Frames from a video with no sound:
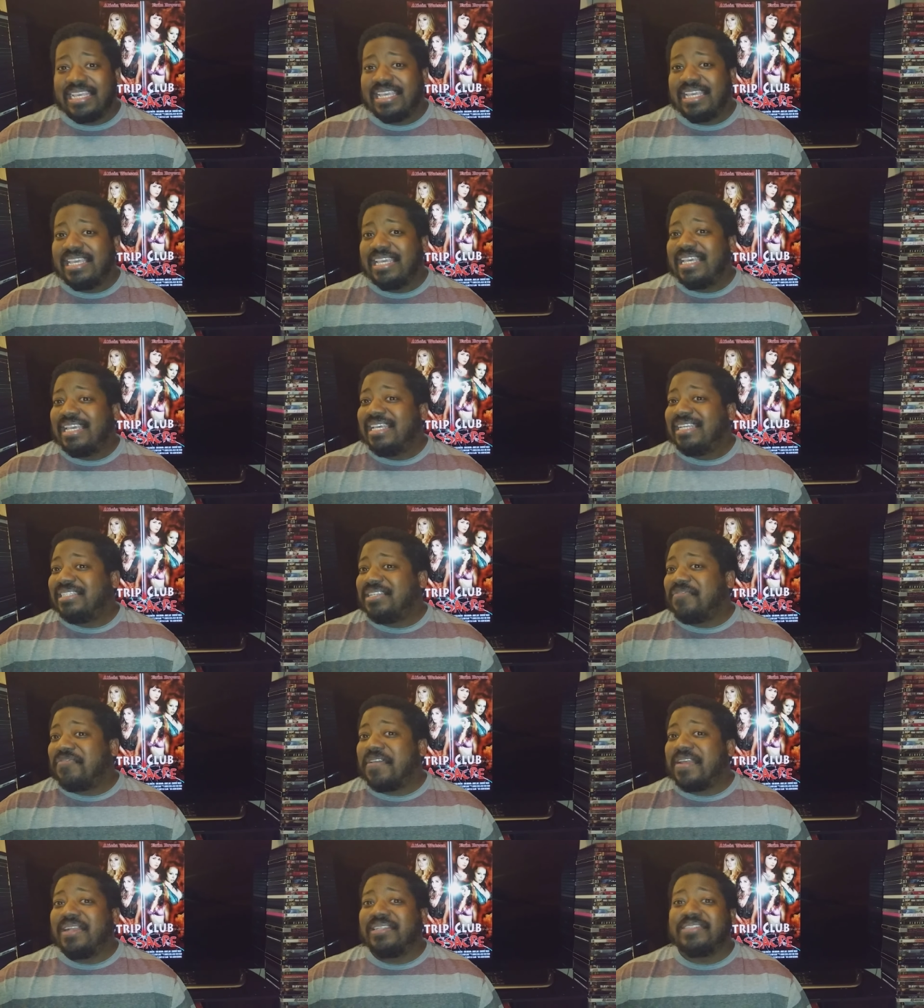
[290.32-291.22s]
She
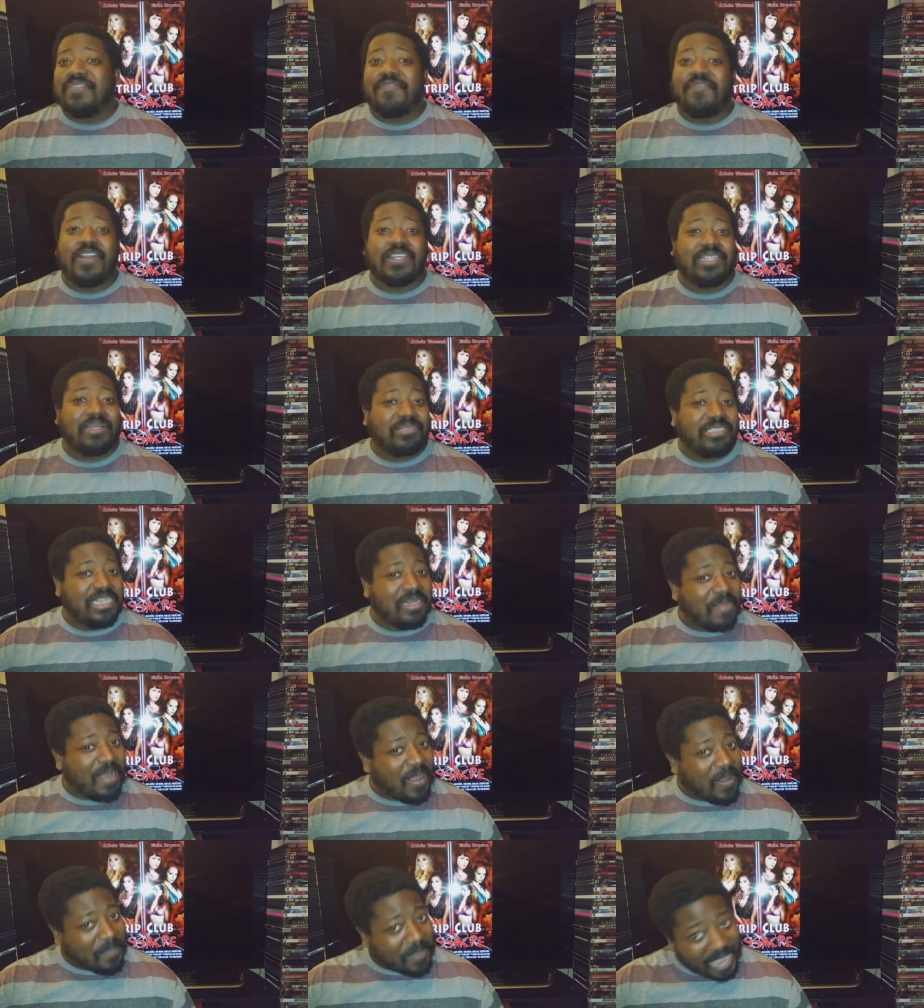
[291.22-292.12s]
found out some fucked up shit
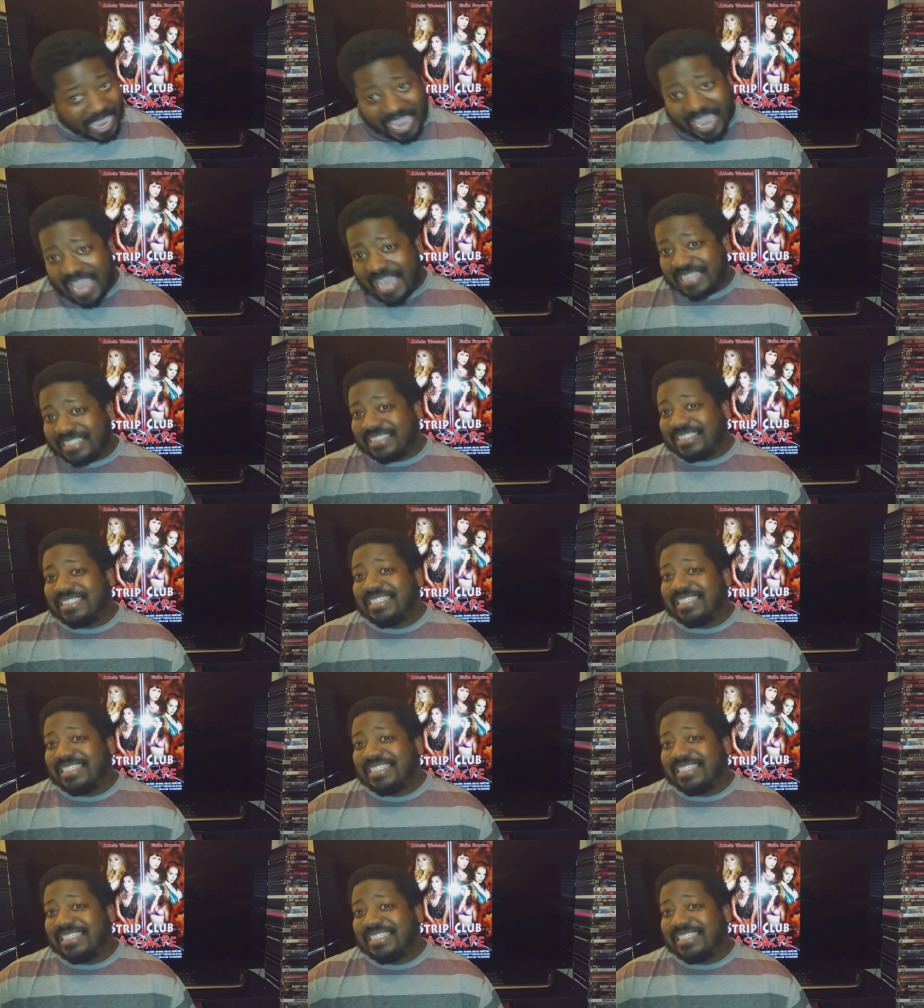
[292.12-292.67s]
about her past.